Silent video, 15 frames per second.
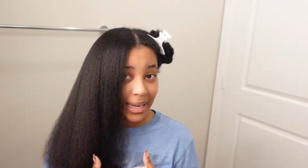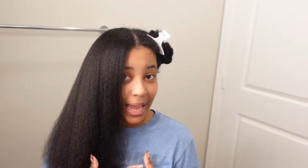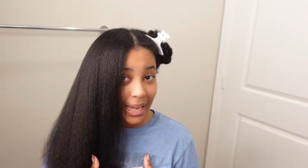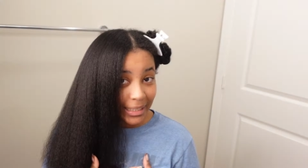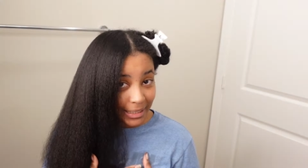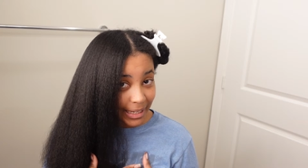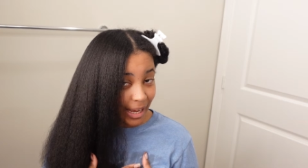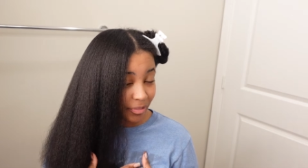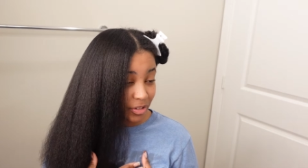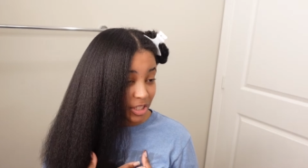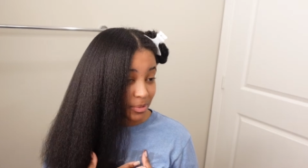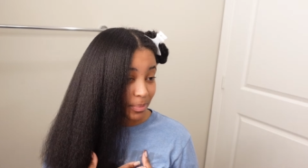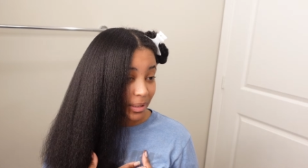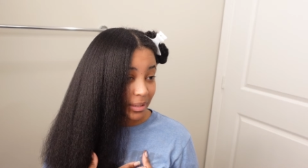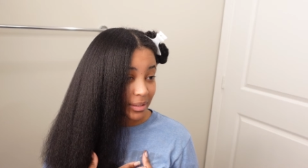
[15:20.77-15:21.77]
I didn't have to
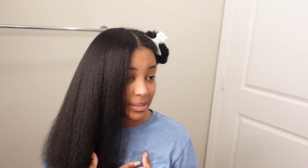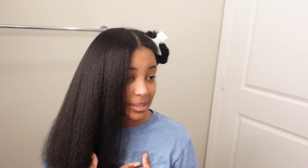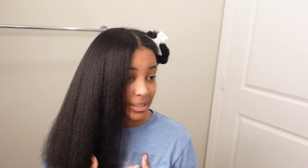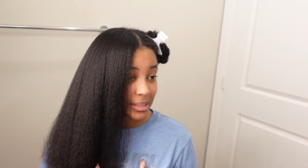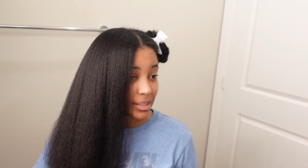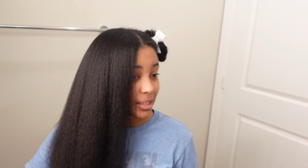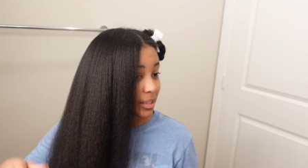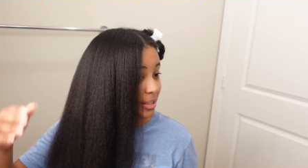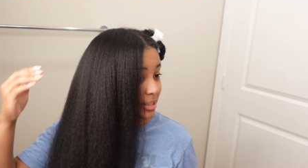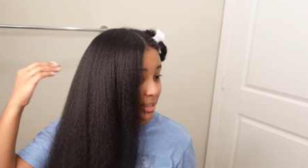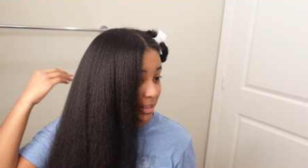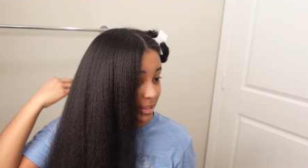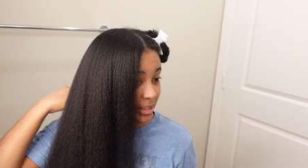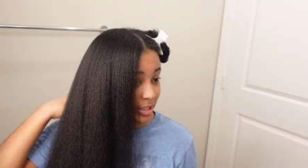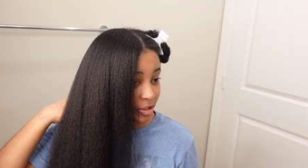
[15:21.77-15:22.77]
spend
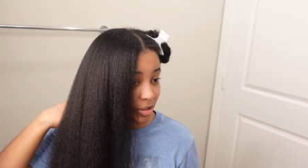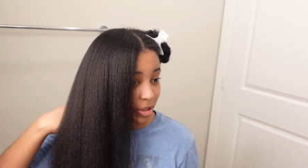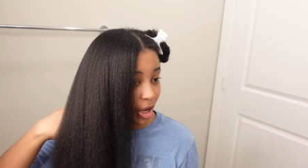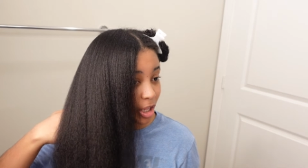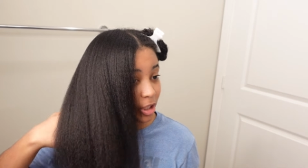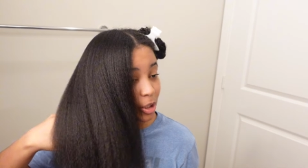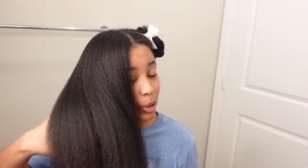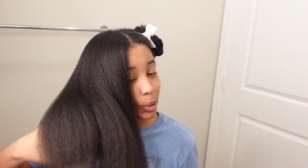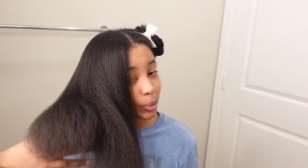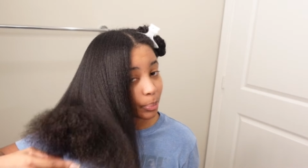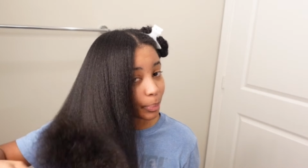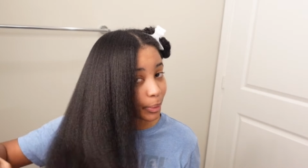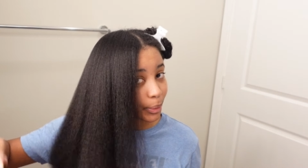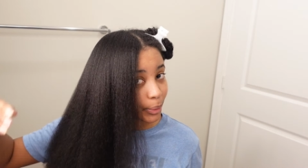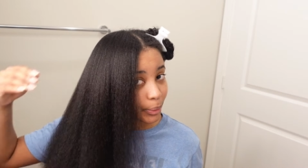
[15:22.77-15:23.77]
$600,
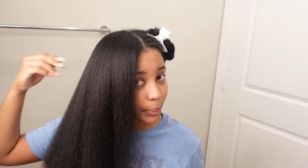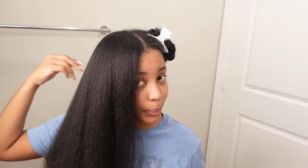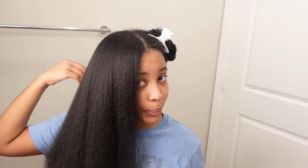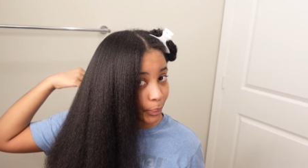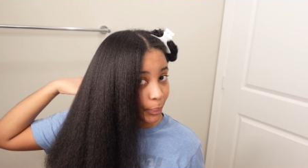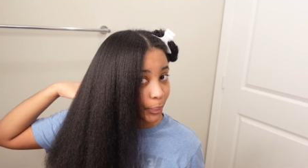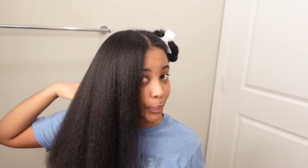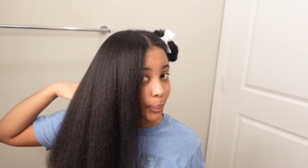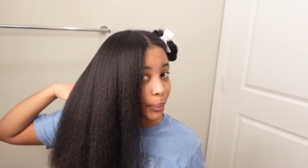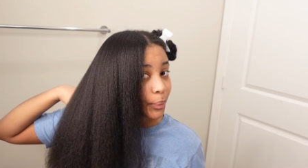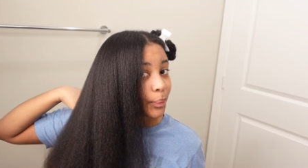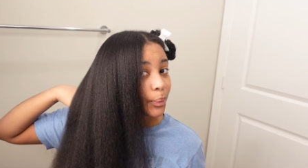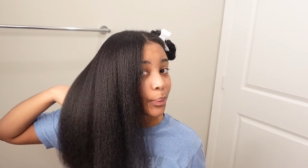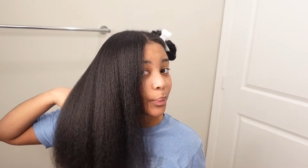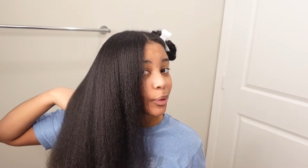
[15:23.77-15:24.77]
but
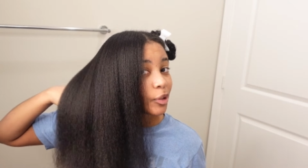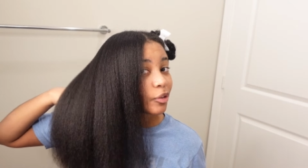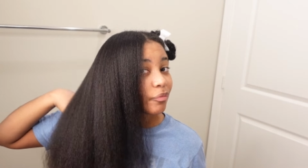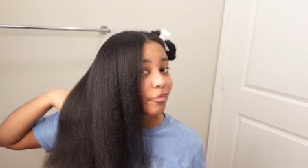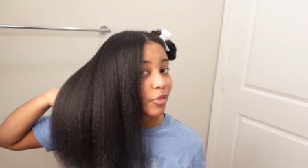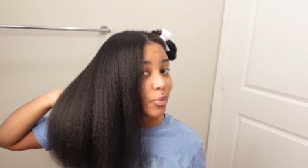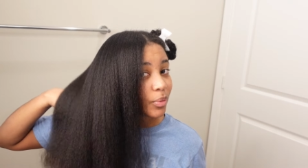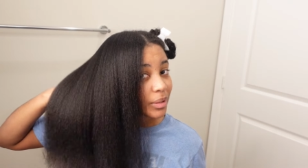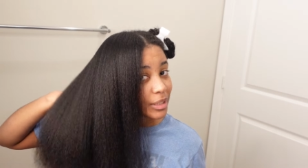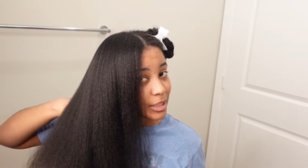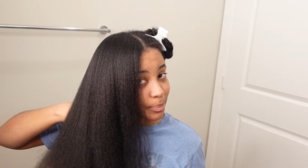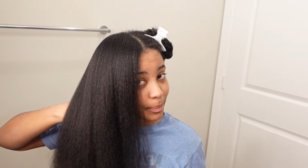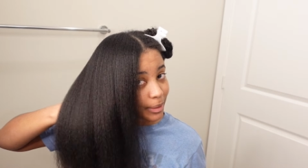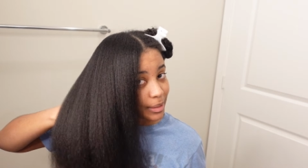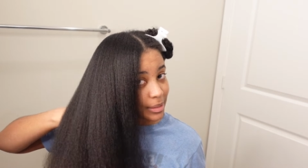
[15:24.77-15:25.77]
if you want to
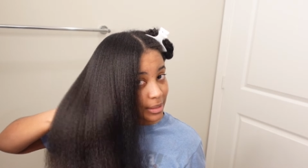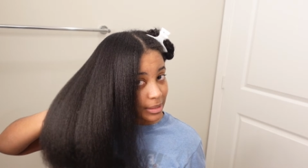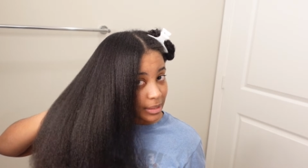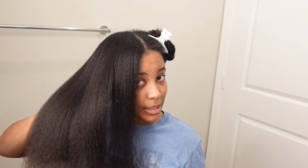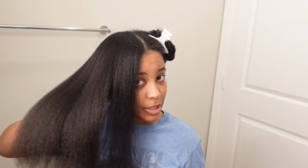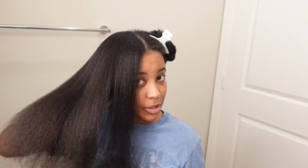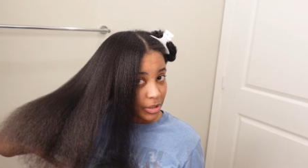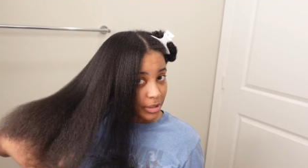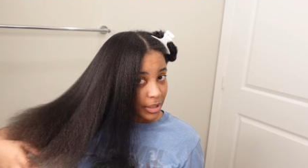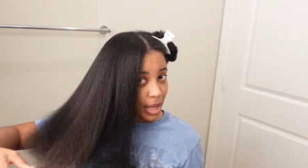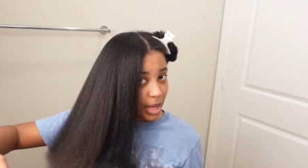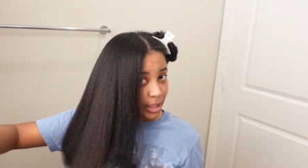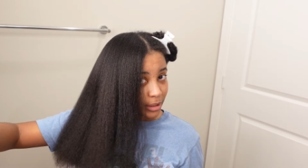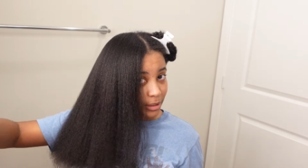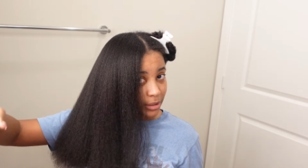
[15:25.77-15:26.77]
spend
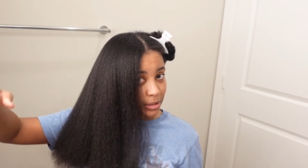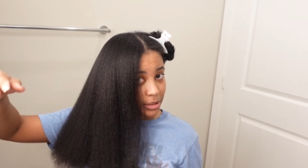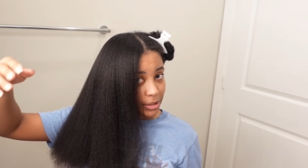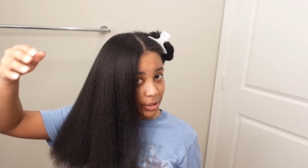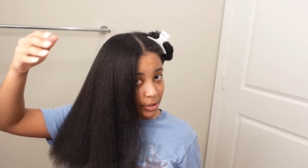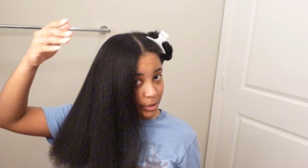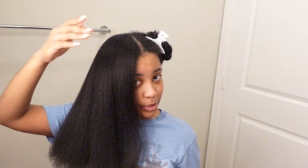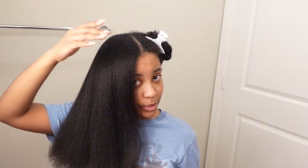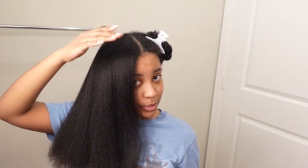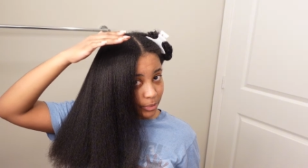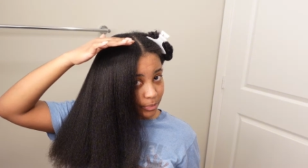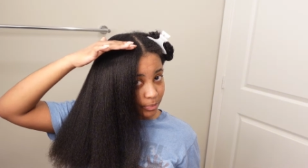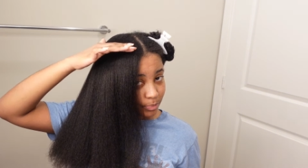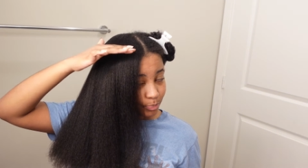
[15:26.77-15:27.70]
$600, girl,